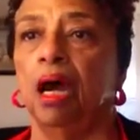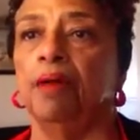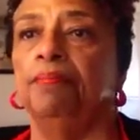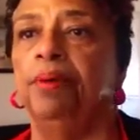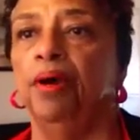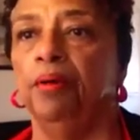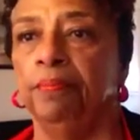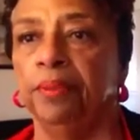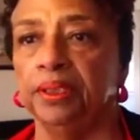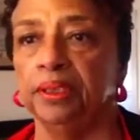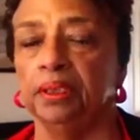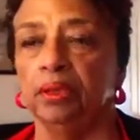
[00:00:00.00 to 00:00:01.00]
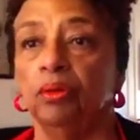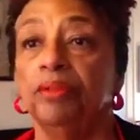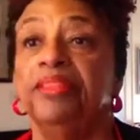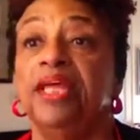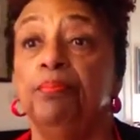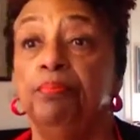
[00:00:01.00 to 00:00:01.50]
our purpose, or
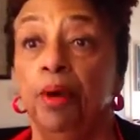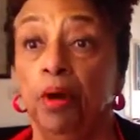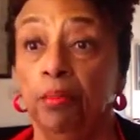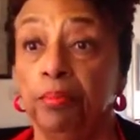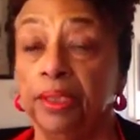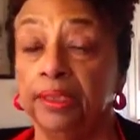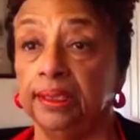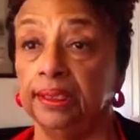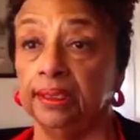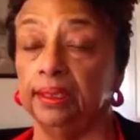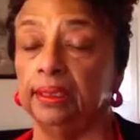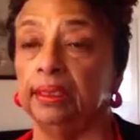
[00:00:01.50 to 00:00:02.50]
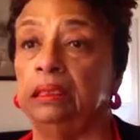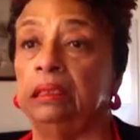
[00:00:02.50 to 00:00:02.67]
their purpose.